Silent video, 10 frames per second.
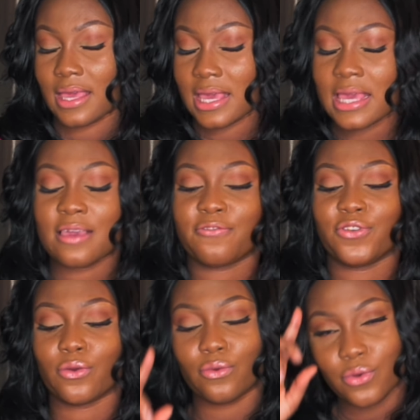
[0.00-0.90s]
If
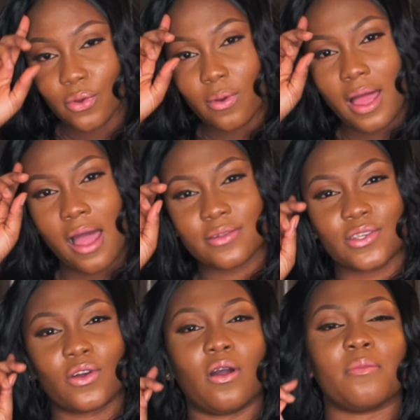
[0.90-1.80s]
you know how to
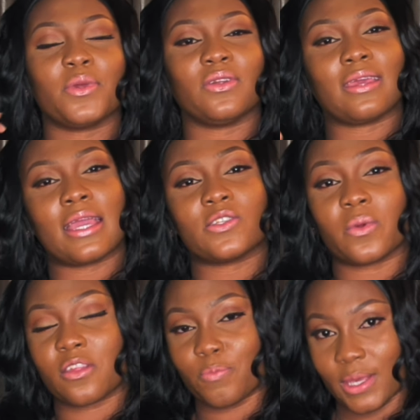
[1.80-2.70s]
communicate
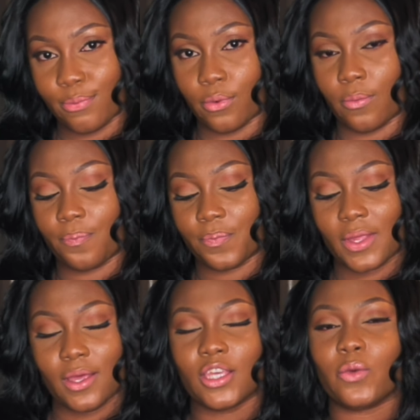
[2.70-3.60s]
with people,
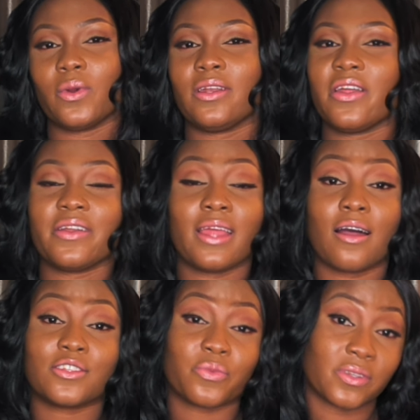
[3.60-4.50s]
you will learn
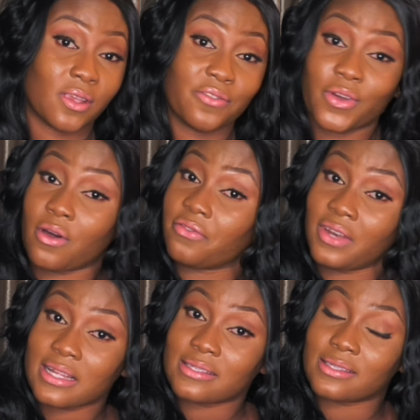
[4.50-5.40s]
how to resolve
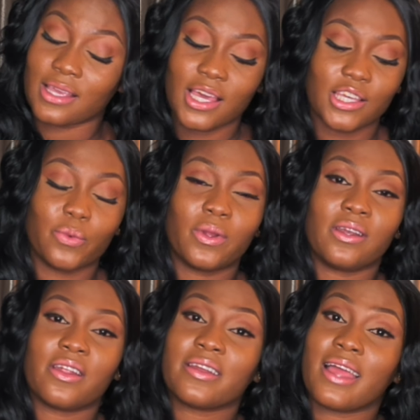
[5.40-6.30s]
conflicts. You will
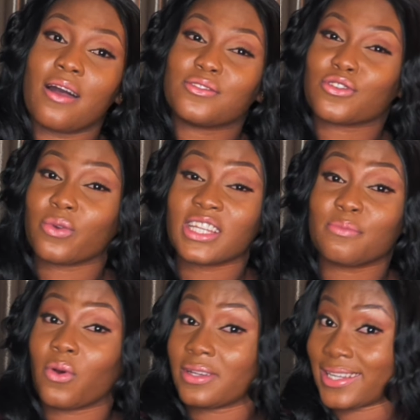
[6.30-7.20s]
learn how to create
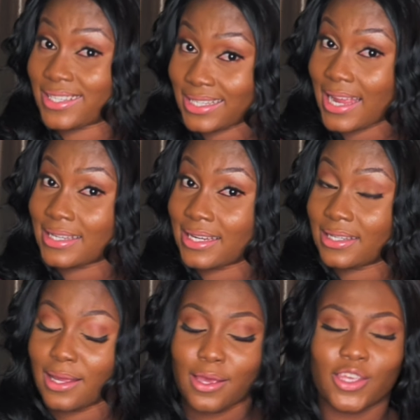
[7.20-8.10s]
more understanding.